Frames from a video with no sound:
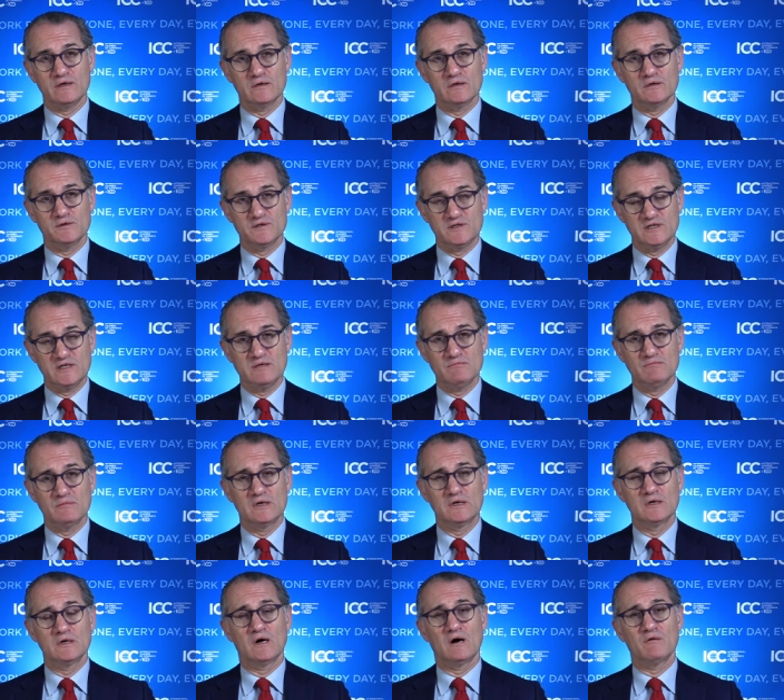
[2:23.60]
a, team
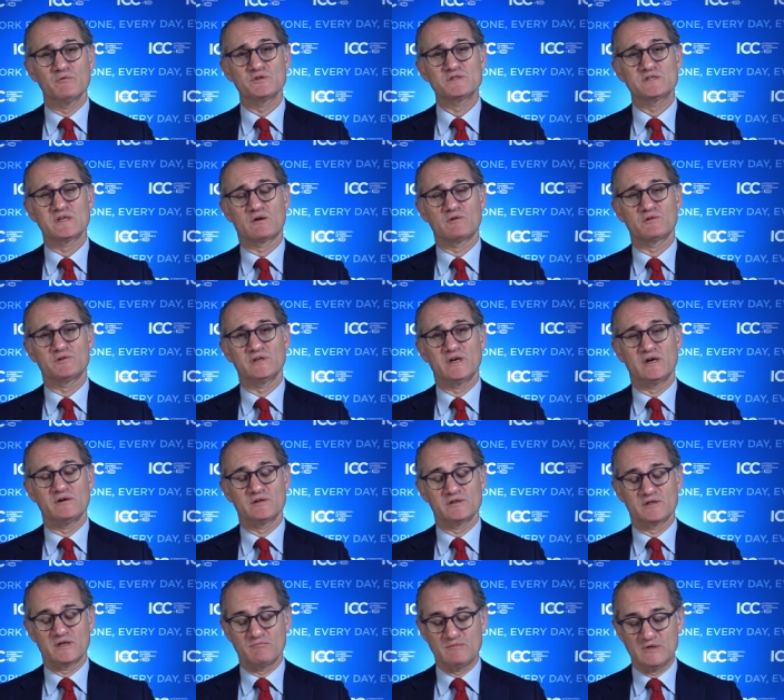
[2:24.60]
of the
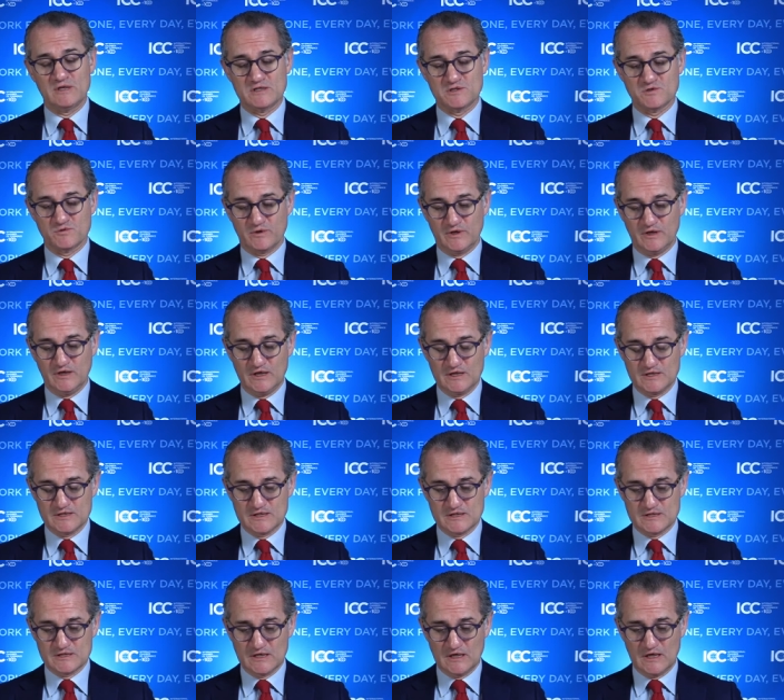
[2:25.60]
Secretariat administering
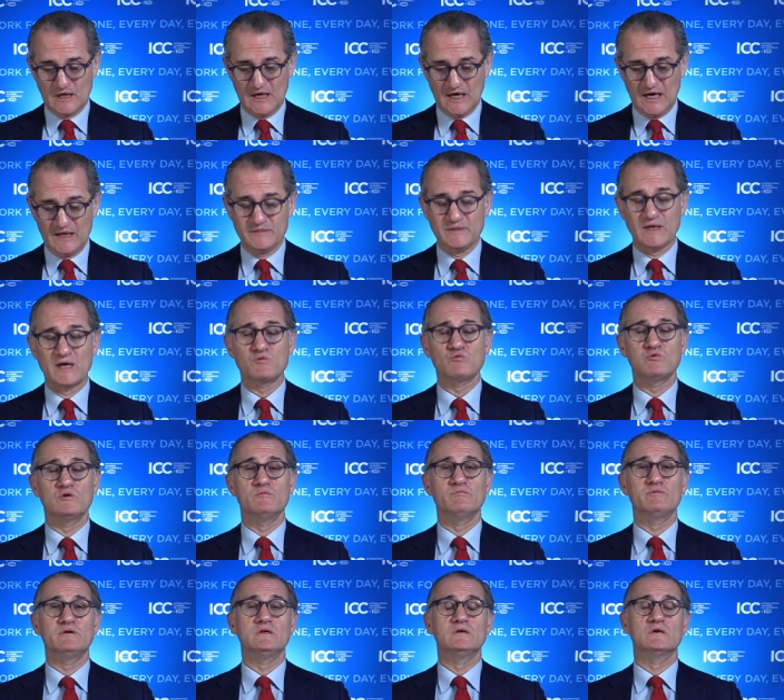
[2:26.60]
cases, and that will
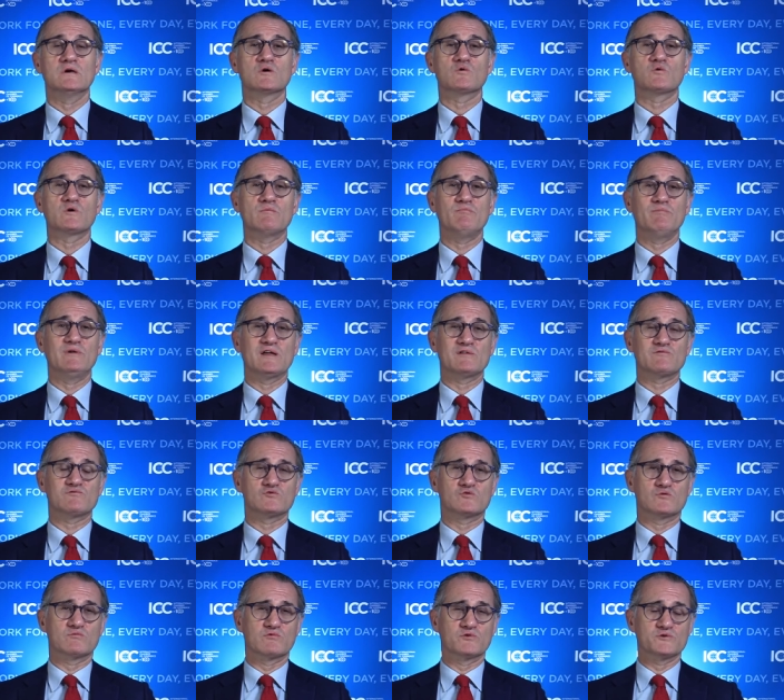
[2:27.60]
be a great
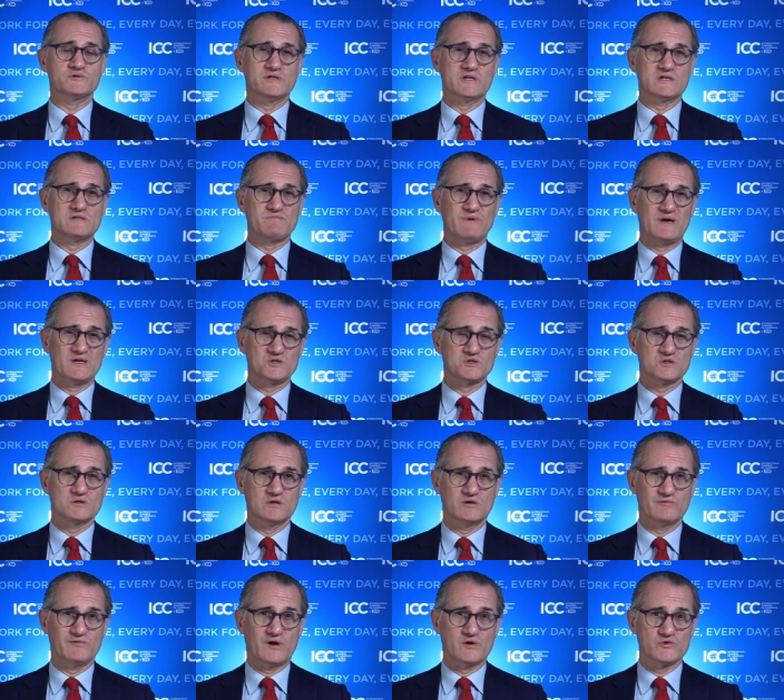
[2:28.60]
platform for the expansion
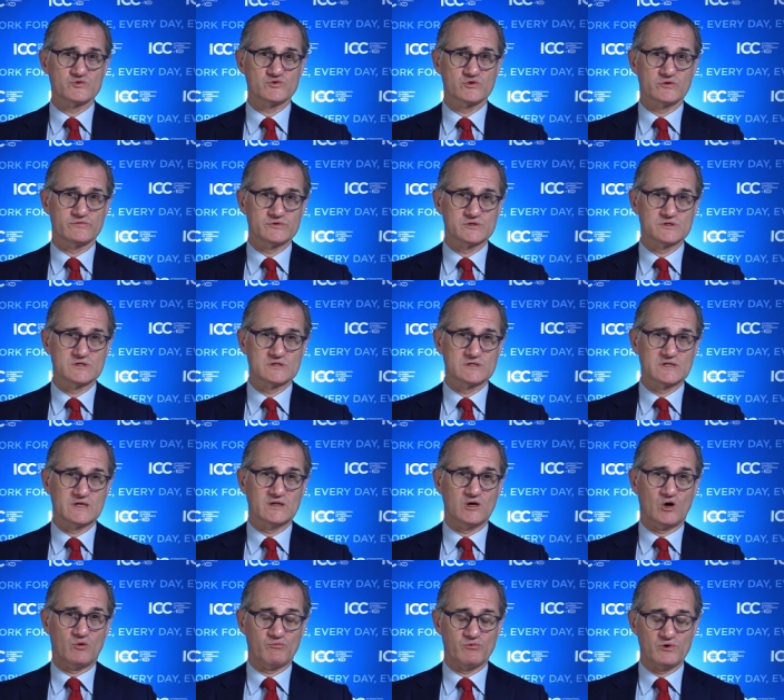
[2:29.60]
of our services
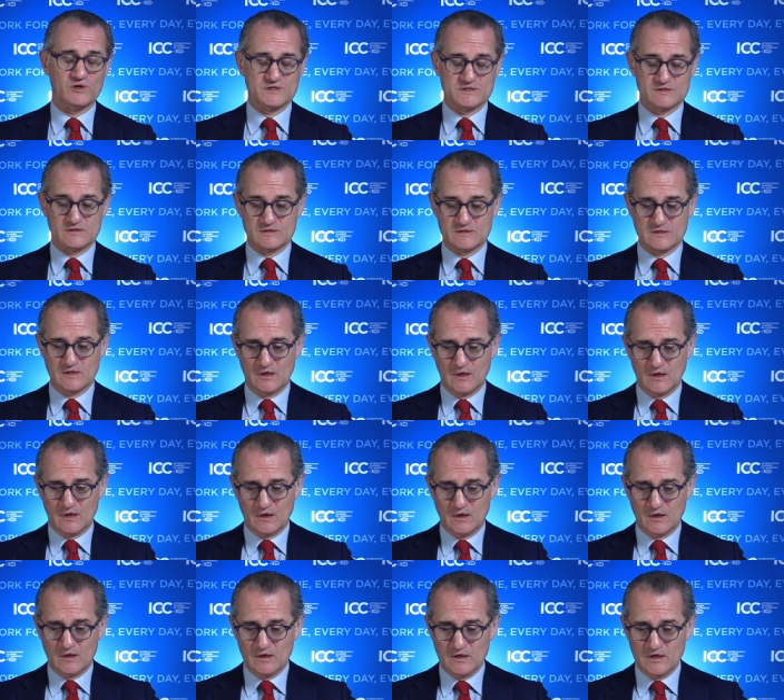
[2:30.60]
and our presence
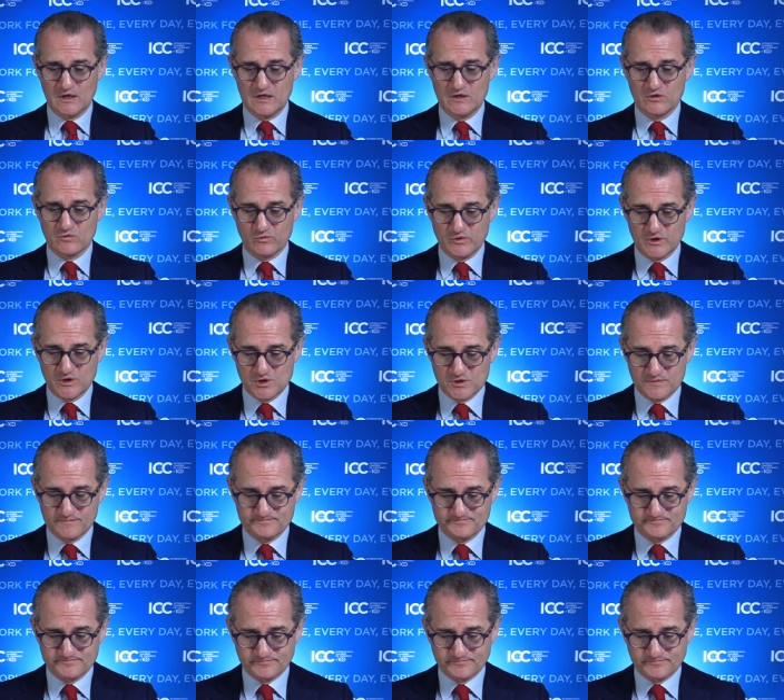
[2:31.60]
in the region.